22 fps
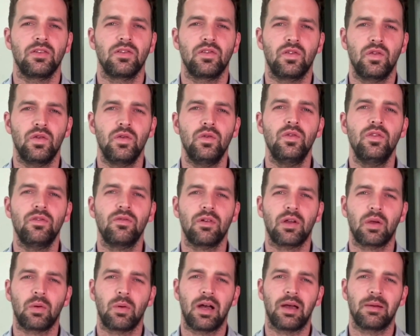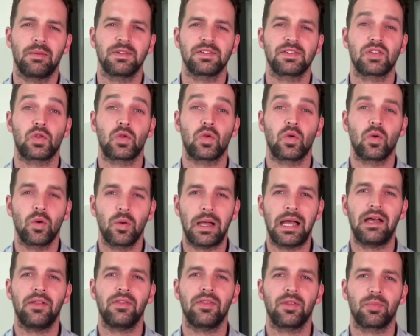to the requirements
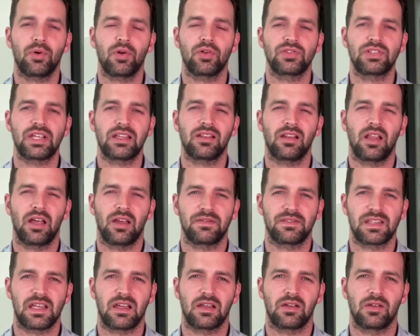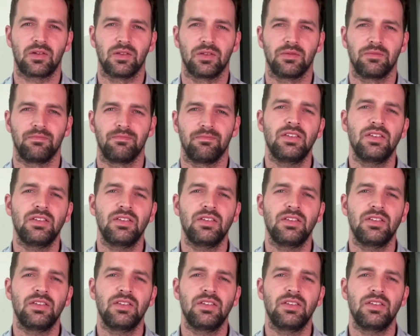throughout the project lifecycle,